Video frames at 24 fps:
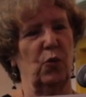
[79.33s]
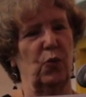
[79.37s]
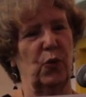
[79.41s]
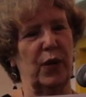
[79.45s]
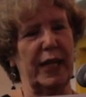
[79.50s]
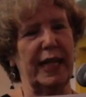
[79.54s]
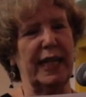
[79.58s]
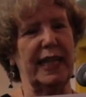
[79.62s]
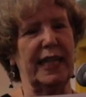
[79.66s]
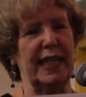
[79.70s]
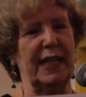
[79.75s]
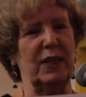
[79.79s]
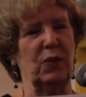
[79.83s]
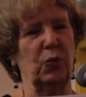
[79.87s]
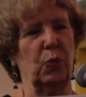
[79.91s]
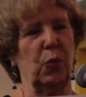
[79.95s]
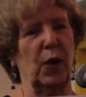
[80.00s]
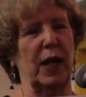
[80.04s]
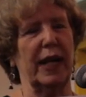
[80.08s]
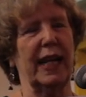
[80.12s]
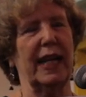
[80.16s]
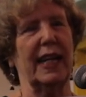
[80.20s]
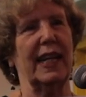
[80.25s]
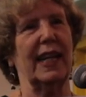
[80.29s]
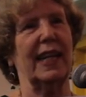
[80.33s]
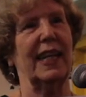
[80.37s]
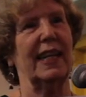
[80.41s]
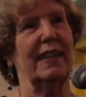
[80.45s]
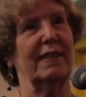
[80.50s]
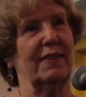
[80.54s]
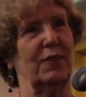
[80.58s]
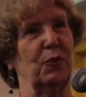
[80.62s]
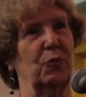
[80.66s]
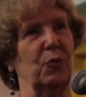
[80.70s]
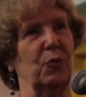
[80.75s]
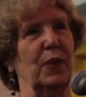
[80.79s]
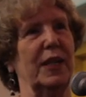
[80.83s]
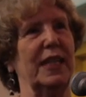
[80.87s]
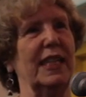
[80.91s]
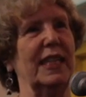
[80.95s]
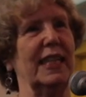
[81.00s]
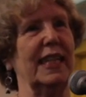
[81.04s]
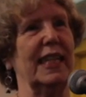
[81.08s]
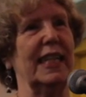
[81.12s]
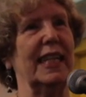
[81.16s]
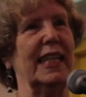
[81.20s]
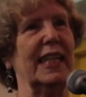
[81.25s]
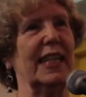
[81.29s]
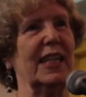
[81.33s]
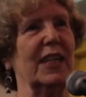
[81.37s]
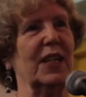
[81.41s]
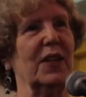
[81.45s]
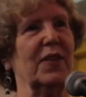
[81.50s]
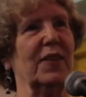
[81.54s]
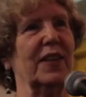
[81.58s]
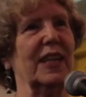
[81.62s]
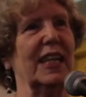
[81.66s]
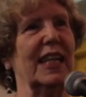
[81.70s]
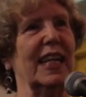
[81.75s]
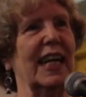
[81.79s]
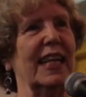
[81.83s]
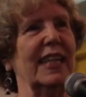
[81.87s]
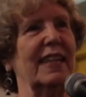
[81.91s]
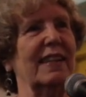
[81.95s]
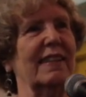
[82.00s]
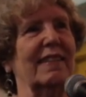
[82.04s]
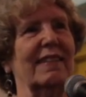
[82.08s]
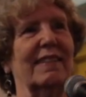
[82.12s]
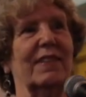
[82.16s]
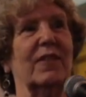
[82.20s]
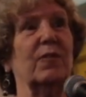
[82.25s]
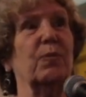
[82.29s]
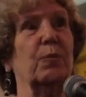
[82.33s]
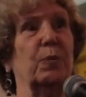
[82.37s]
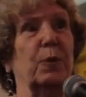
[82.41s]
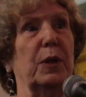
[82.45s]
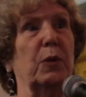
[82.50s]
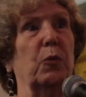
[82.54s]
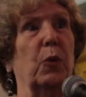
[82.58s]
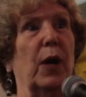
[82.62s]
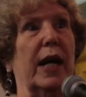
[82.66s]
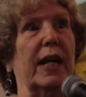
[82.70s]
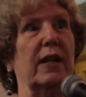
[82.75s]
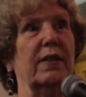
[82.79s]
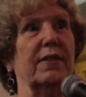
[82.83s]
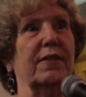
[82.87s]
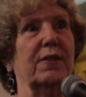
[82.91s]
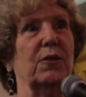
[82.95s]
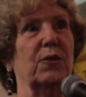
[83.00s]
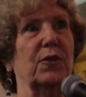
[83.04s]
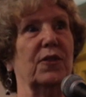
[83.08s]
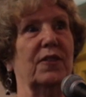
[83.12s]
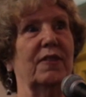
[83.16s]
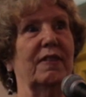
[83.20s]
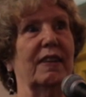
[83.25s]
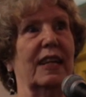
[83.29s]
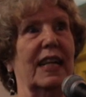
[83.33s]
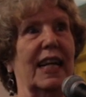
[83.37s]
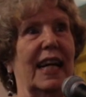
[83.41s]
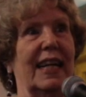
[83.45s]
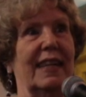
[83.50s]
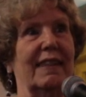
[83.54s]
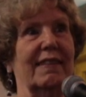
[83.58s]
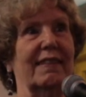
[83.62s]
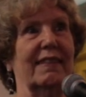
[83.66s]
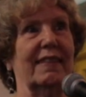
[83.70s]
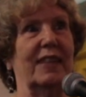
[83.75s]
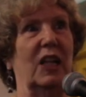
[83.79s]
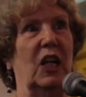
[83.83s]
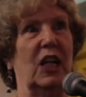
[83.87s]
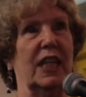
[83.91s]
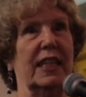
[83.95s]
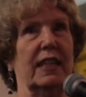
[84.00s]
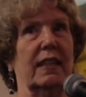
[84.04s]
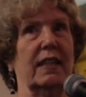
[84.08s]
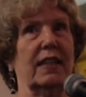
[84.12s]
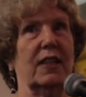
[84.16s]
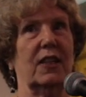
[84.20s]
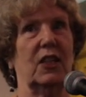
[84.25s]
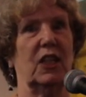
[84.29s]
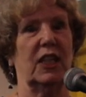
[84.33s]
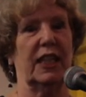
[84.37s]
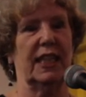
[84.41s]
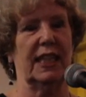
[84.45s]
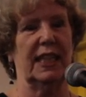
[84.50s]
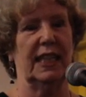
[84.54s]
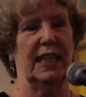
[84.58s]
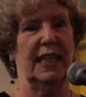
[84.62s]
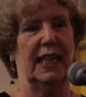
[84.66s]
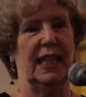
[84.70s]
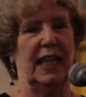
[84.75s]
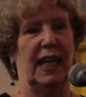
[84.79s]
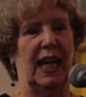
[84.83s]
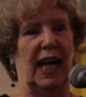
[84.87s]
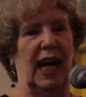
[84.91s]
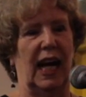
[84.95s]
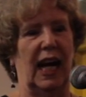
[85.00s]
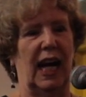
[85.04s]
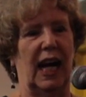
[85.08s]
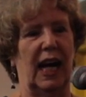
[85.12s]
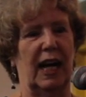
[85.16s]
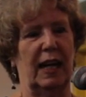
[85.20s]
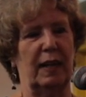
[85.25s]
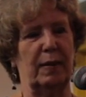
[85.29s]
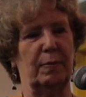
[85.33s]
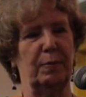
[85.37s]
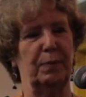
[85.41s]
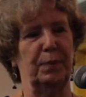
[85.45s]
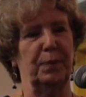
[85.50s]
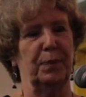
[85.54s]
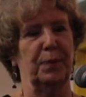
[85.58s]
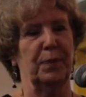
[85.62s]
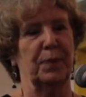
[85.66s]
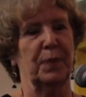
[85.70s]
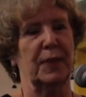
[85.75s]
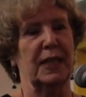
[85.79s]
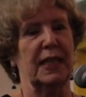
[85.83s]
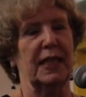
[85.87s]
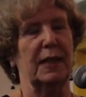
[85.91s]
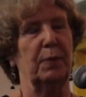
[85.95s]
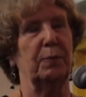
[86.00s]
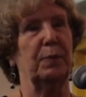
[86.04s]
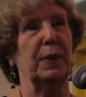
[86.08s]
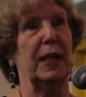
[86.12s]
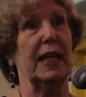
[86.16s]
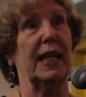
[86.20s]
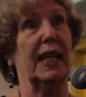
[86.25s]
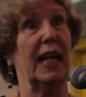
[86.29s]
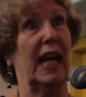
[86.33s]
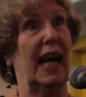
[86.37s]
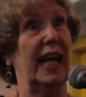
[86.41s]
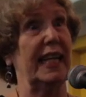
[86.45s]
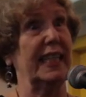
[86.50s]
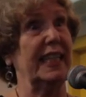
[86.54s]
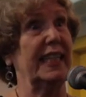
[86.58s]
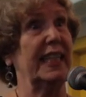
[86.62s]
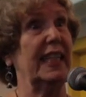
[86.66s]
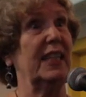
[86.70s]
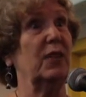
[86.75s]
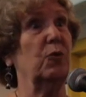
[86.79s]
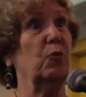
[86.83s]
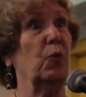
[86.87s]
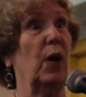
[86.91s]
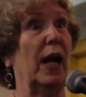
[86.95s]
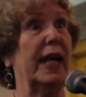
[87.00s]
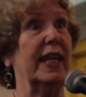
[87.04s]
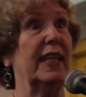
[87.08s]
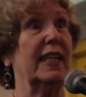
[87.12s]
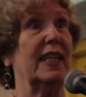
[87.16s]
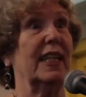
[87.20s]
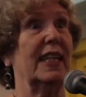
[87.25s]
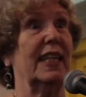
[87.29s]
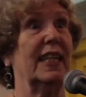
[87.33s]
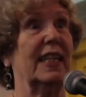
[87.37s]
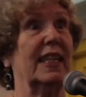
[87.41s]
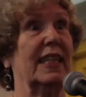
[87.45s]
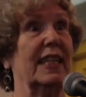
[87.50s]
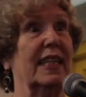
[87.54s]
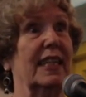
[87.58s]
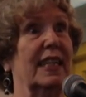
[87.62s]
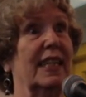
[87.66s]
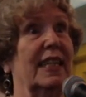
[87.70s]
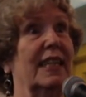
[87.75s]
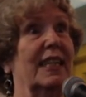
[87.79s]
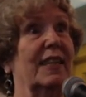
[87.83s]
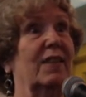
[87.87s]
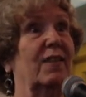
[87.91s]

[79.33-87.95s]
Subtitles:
read what is written here, the light, beware Susan, the light is not good. But I did write a